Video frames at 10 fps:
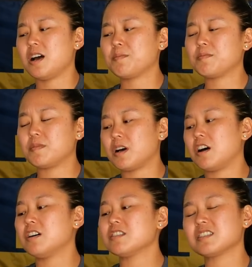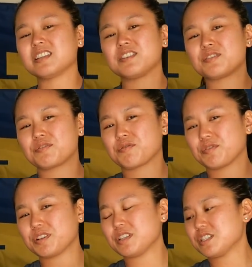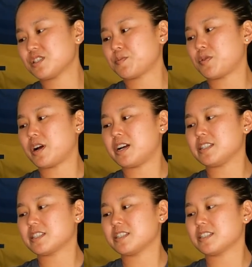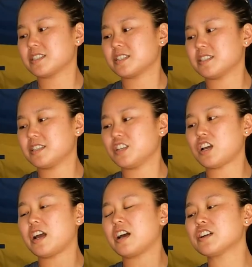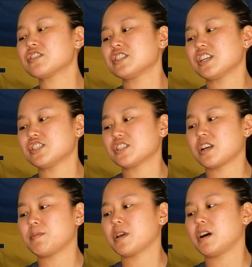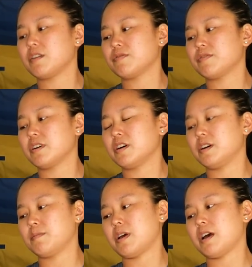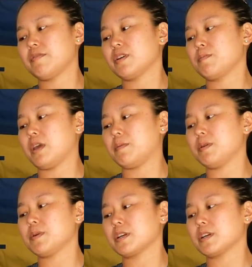I'm honestly really surprised because I understand she's coming off having a baby,